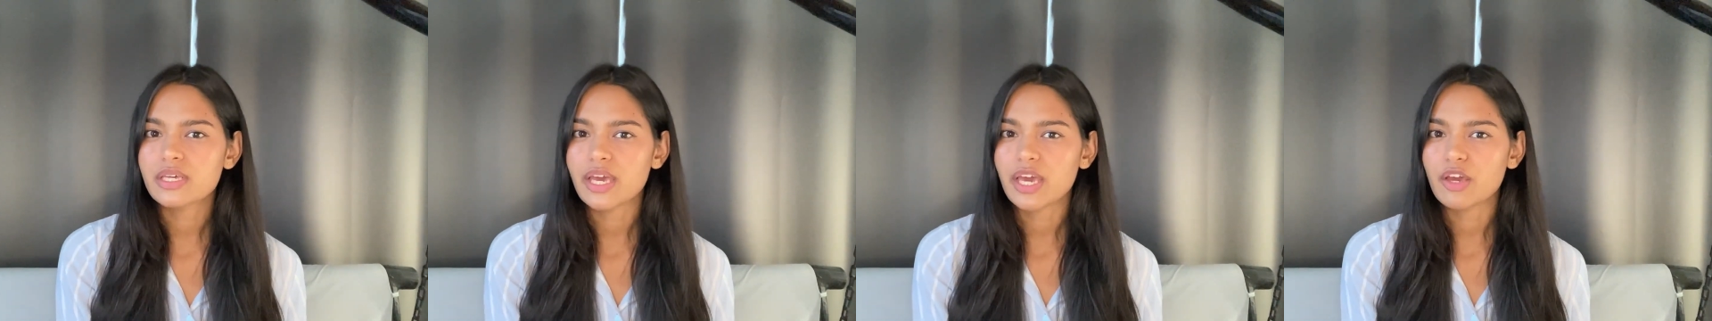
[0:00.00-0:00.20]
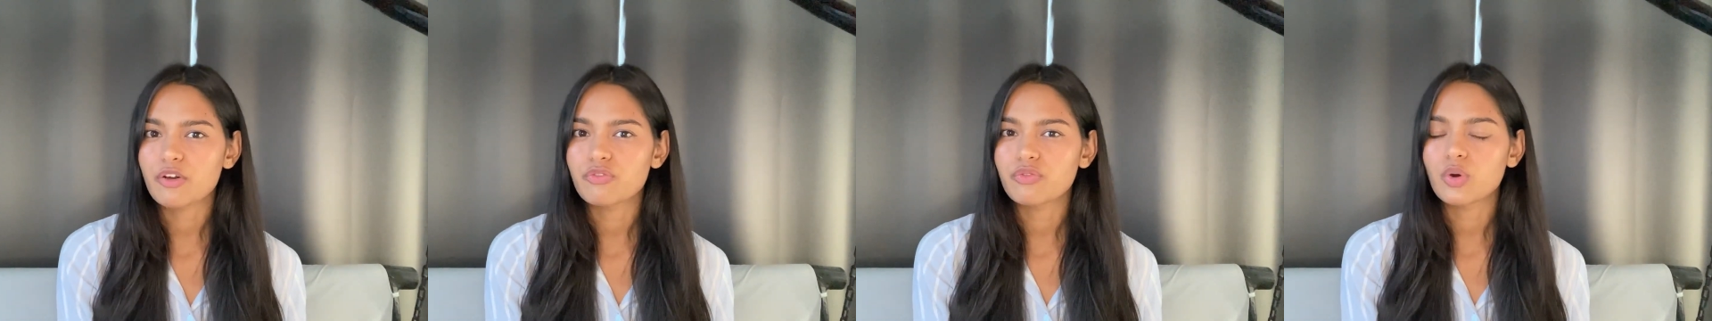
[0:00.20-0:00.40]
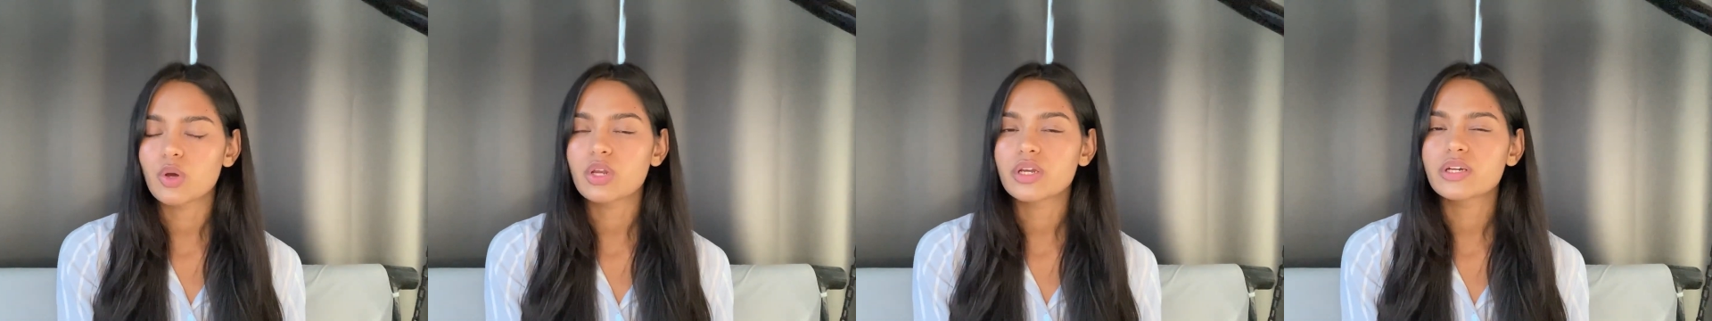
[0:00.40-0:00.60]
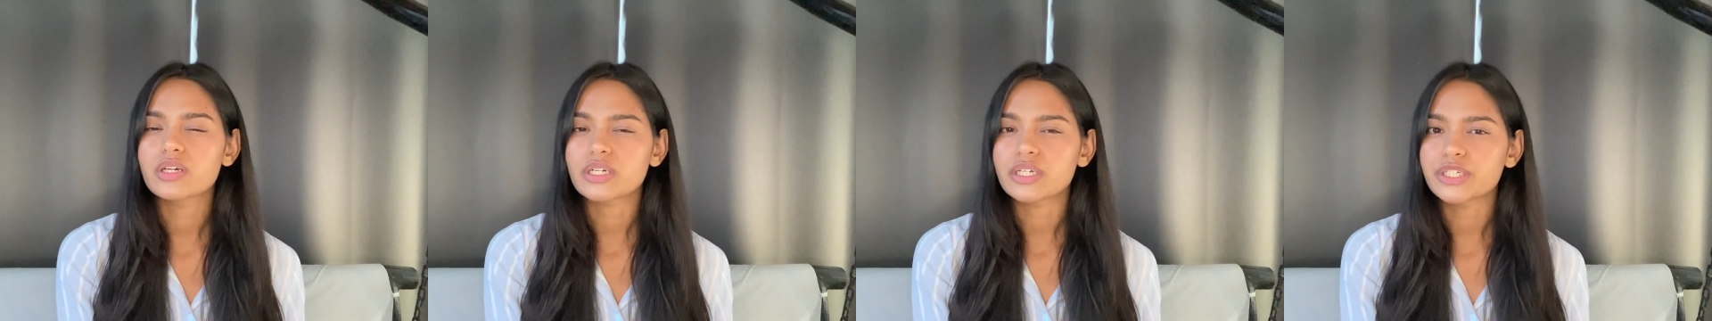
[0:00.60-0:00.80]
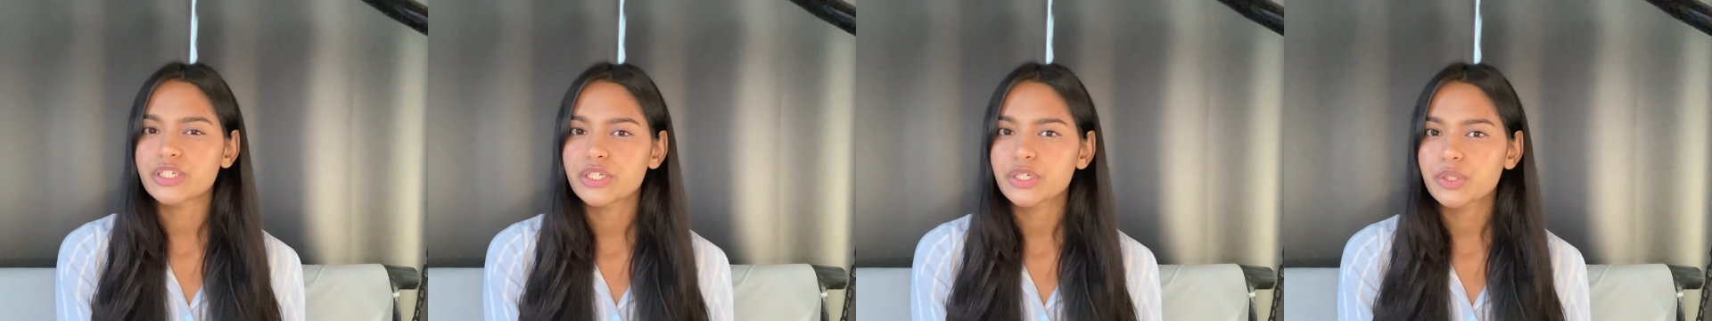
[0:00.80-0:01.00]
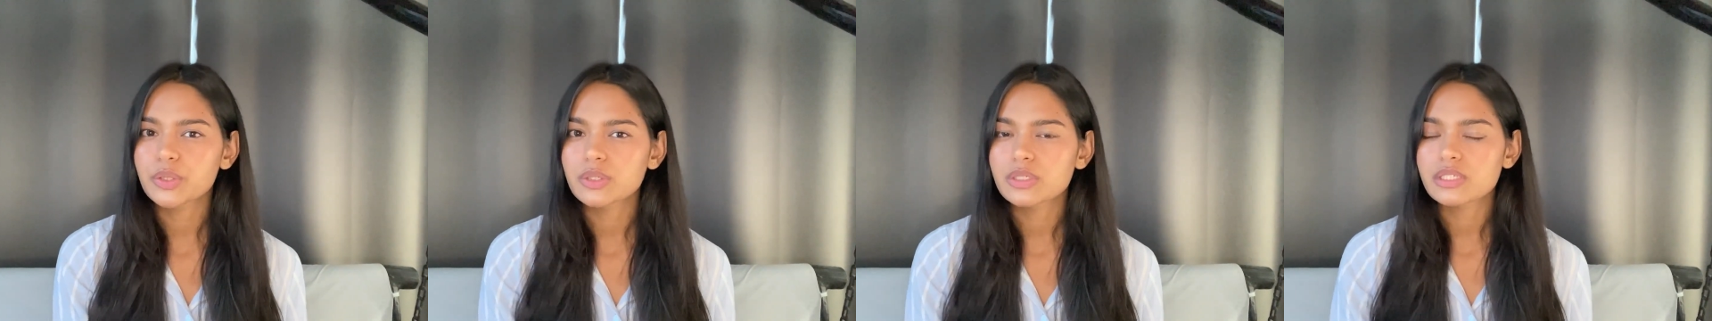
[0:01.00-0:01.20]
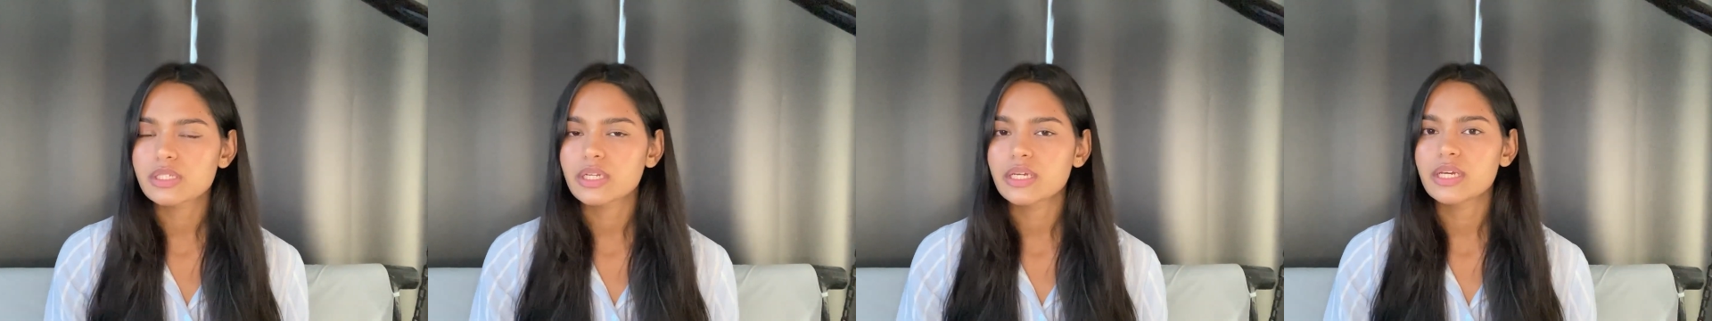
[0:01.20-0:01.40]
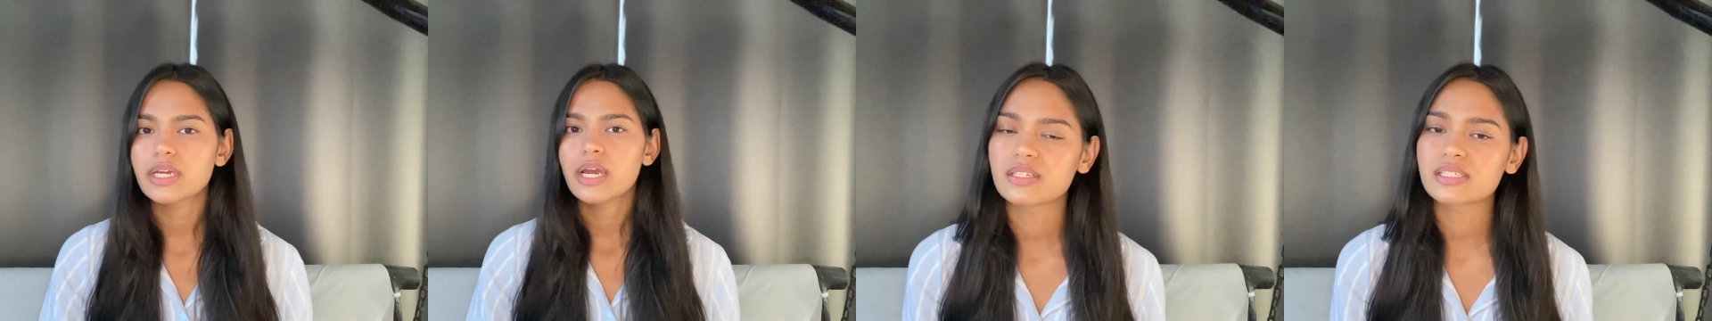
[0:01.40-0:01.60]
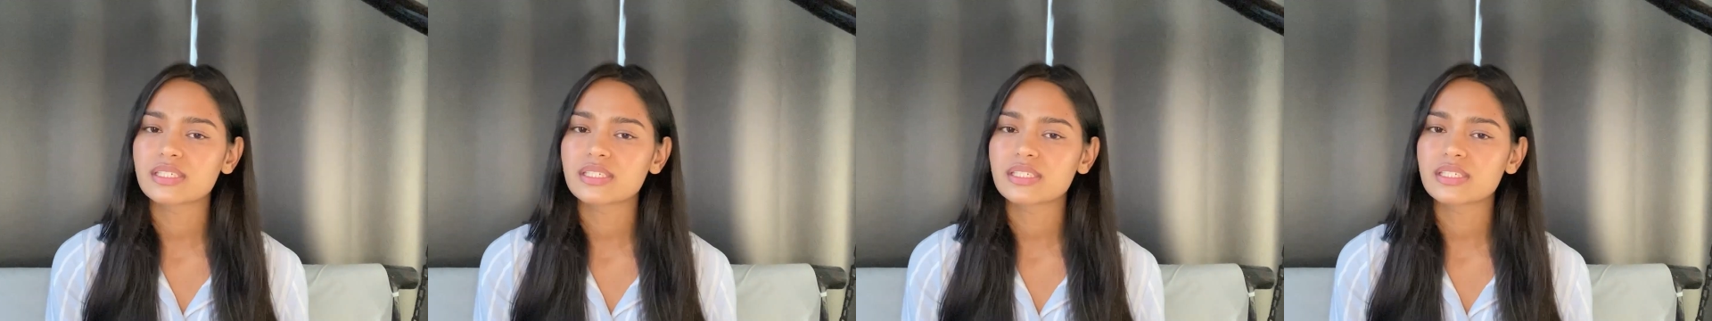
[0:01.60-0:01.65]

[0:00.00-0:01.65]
hair fall continuously.